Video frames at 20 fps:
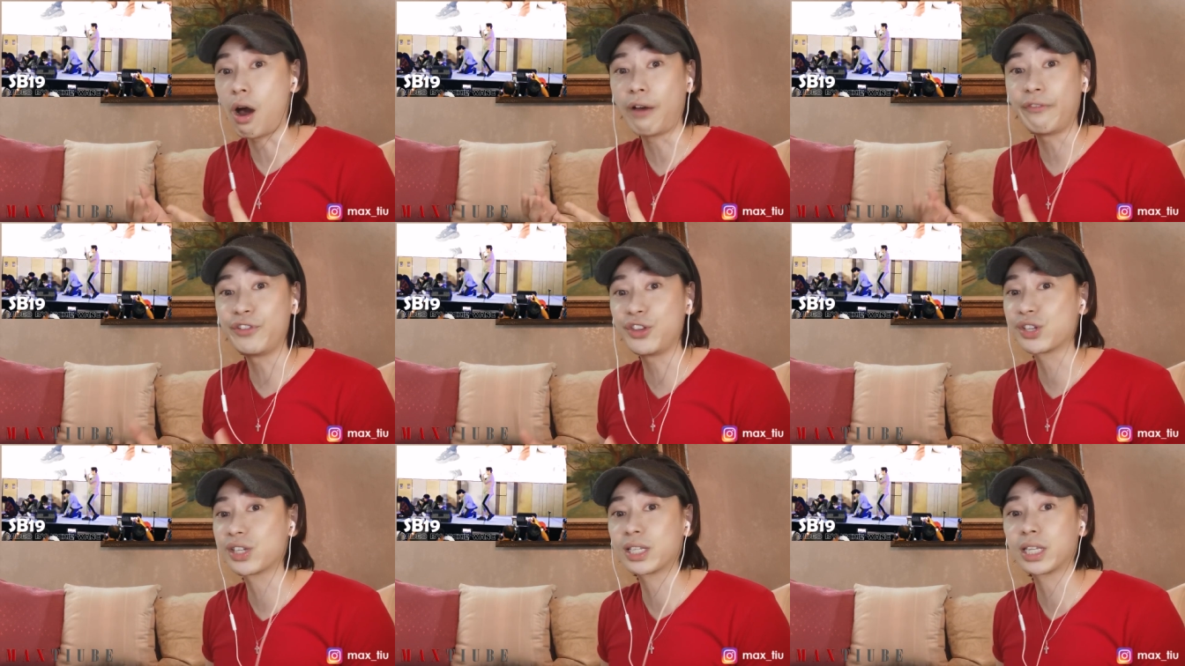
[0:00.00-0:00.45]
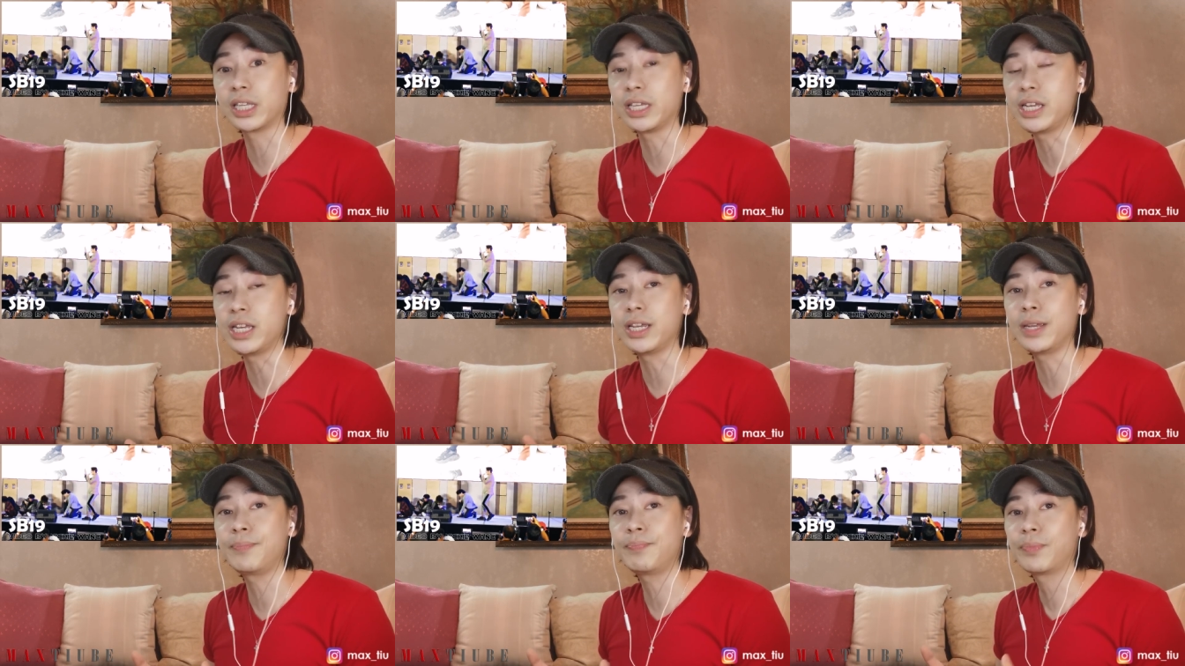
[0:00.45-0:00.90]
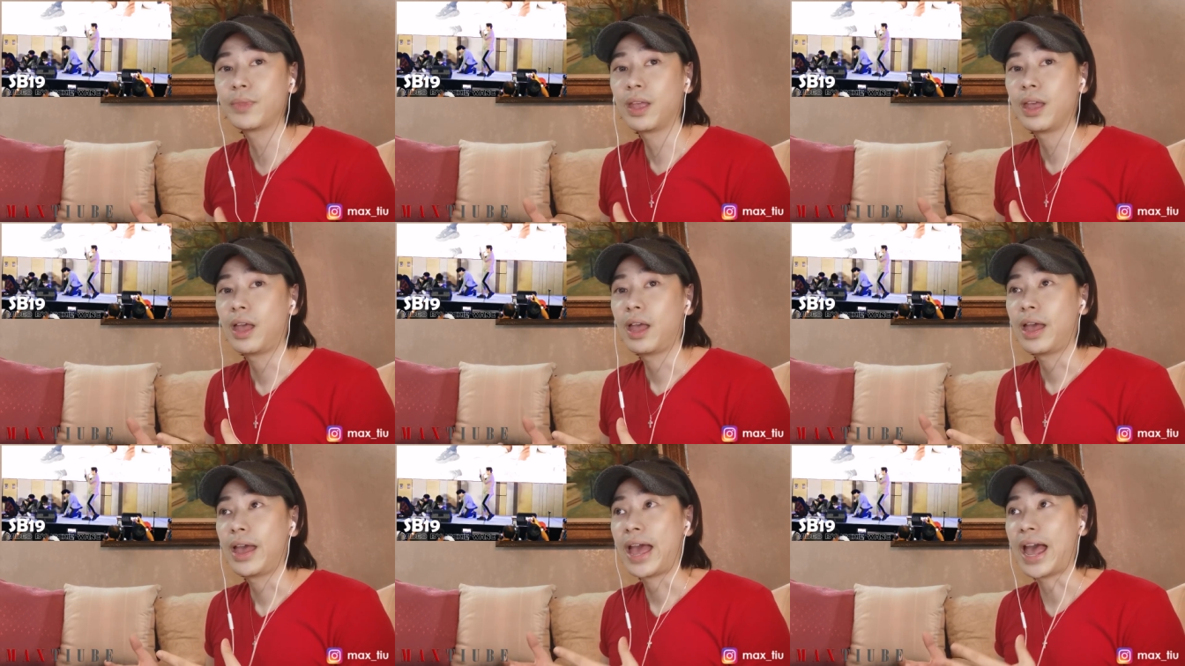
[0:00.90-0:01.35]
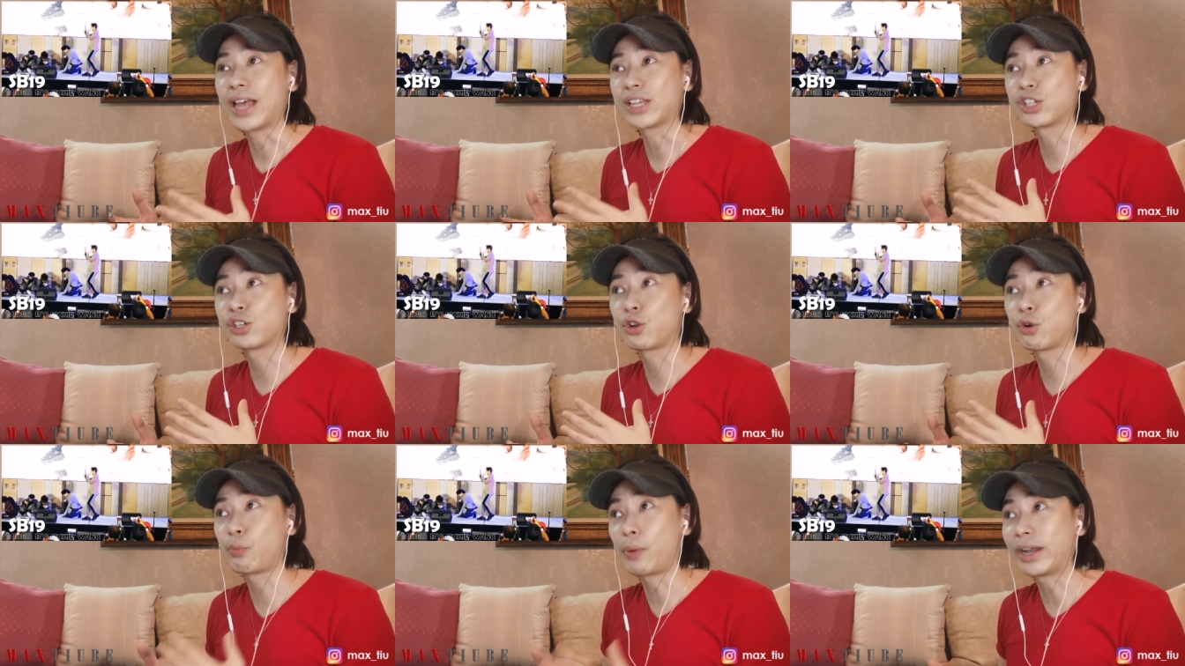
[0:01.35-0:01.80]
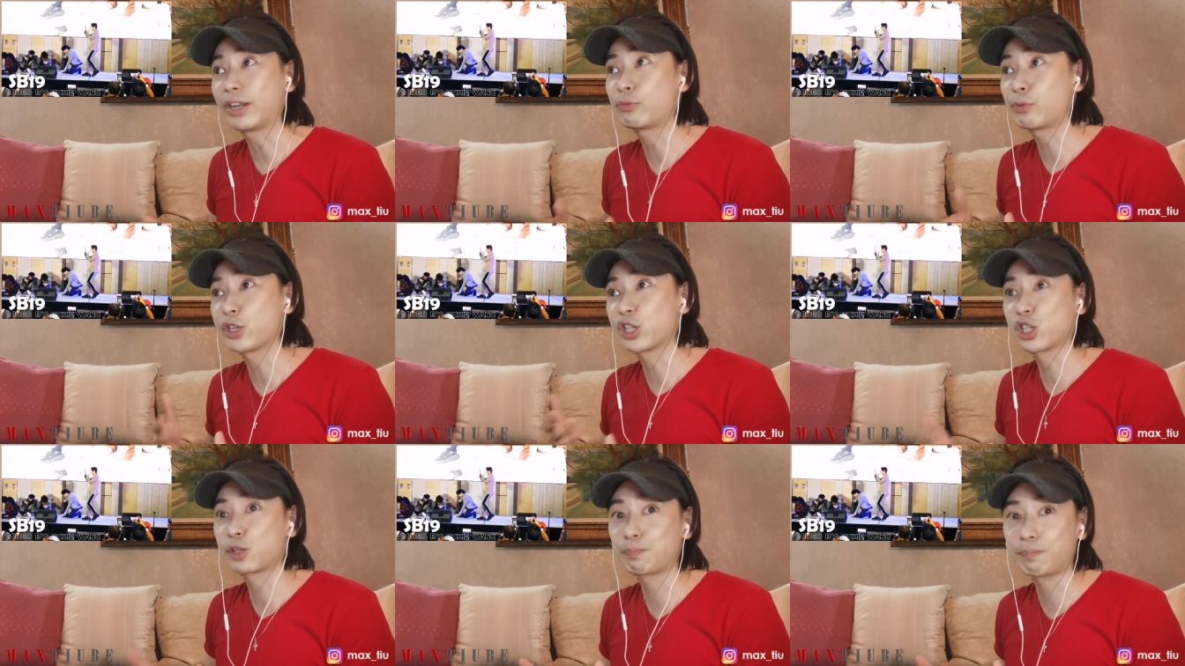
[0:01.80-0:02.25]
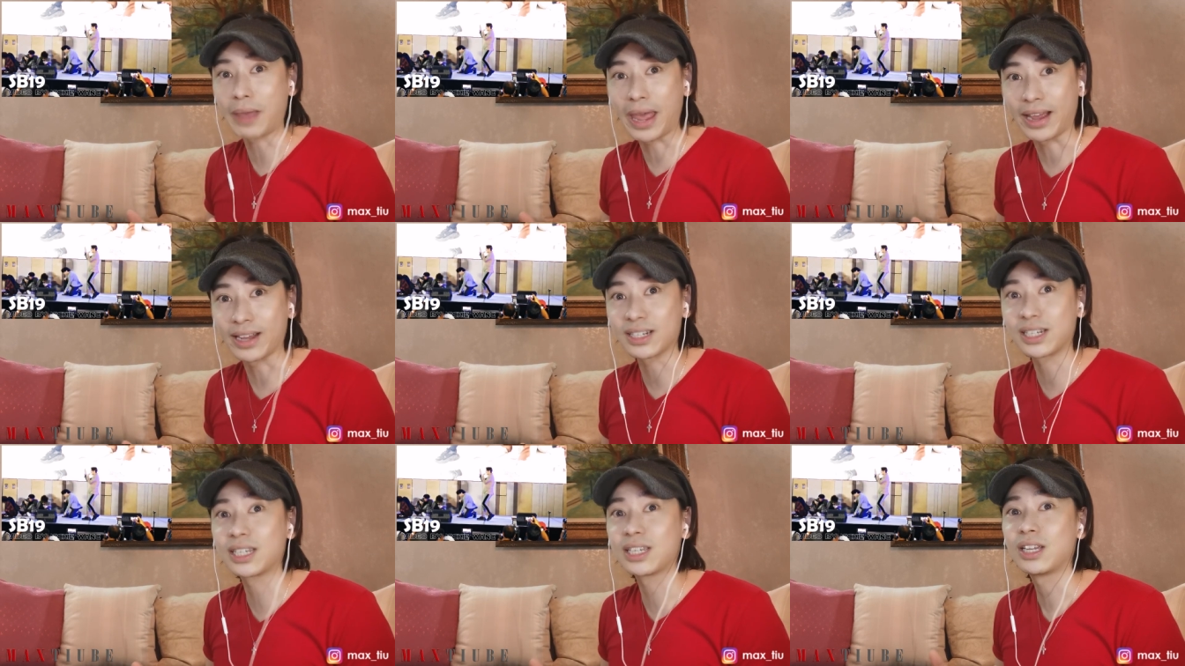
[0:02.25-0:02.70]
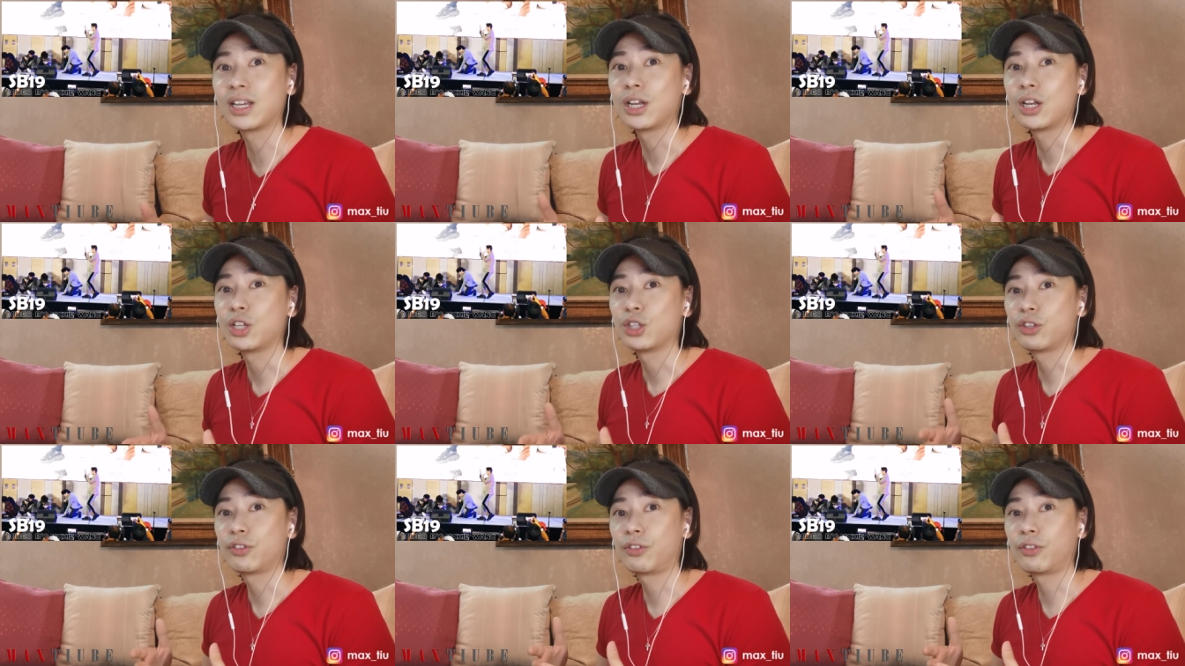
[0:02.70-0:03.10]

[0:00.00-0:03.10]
obviously has great respect